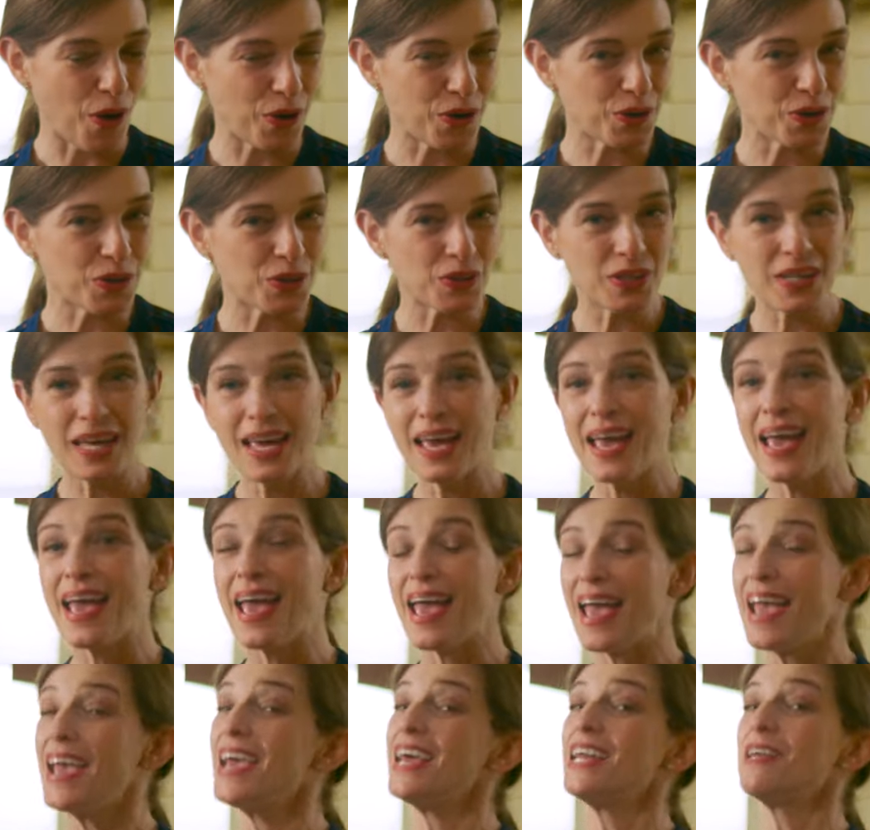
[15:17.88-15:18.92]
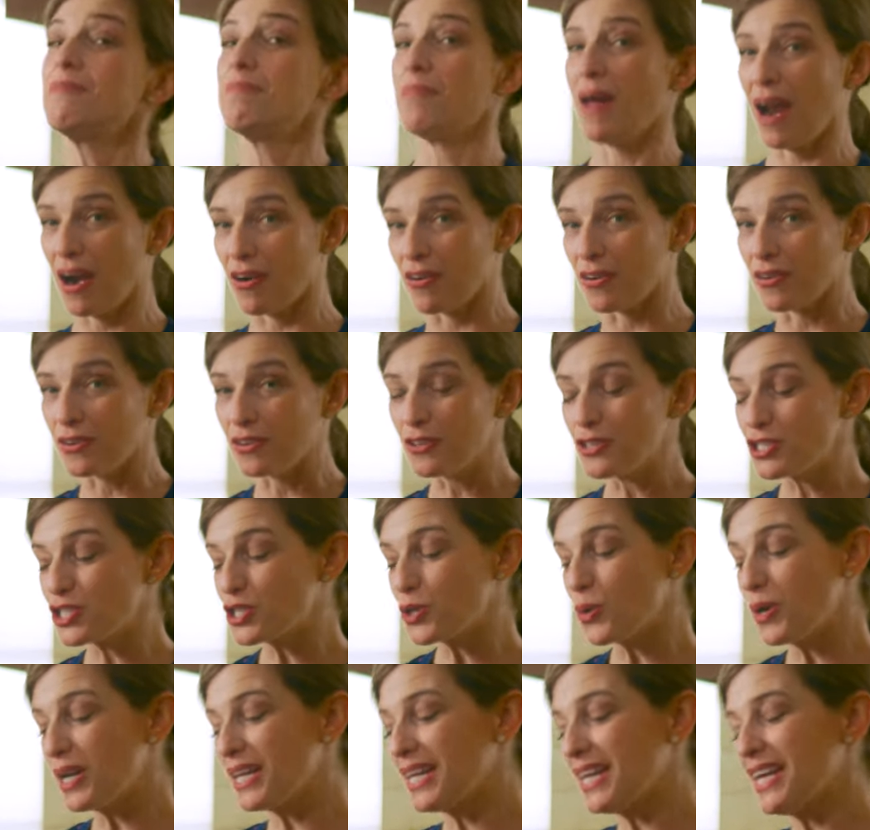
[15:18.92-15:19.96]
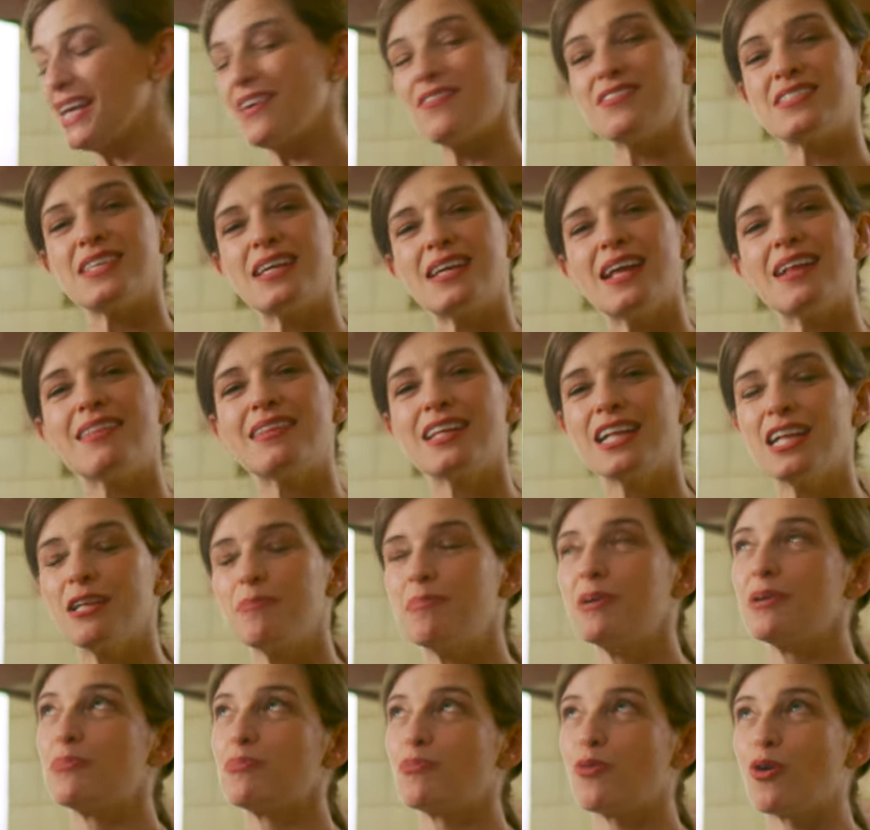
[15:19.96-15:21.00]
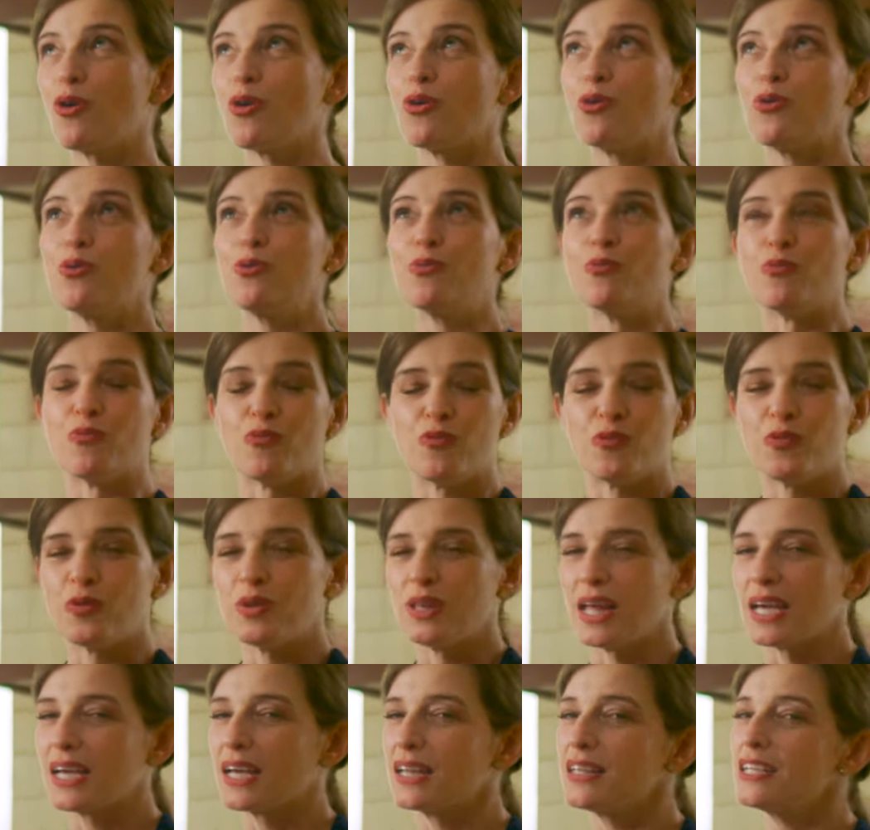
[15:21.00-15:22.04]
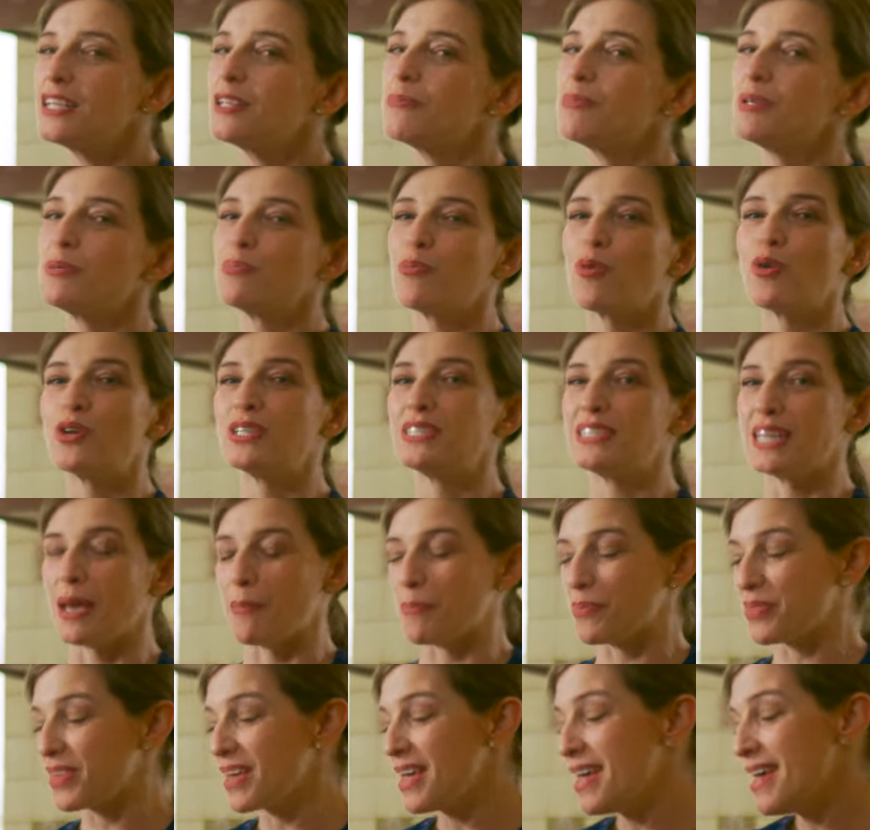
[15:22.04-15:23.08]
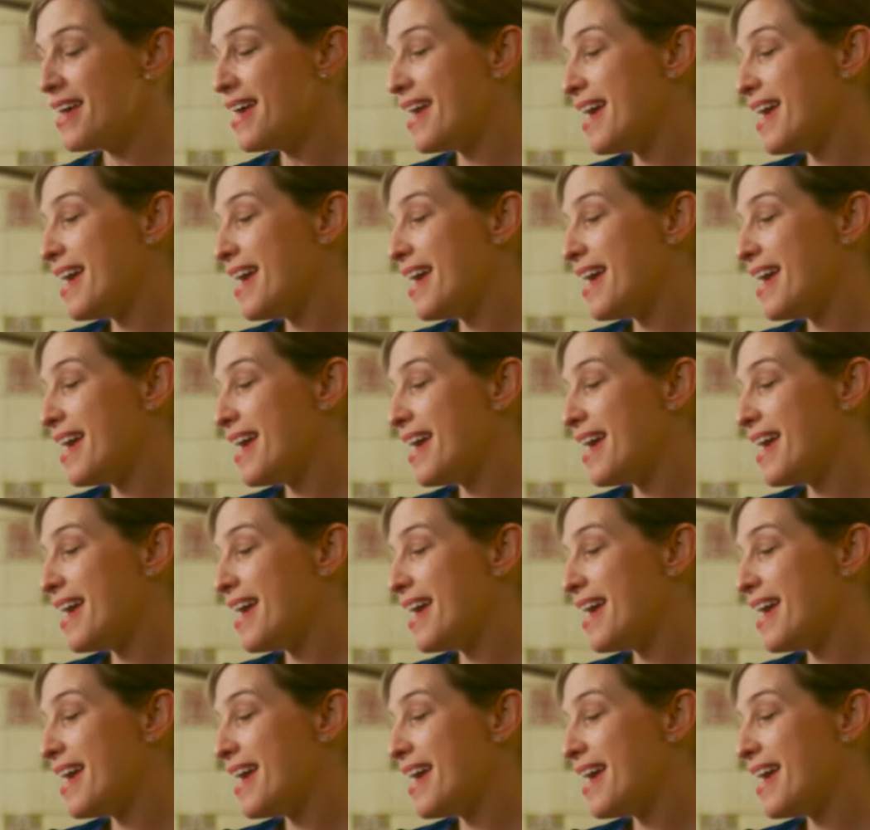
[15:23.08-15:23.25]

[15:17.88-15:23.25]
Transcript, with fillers: bottle and barrel, so it gives it a little bit more oomph, like a little bit more depth.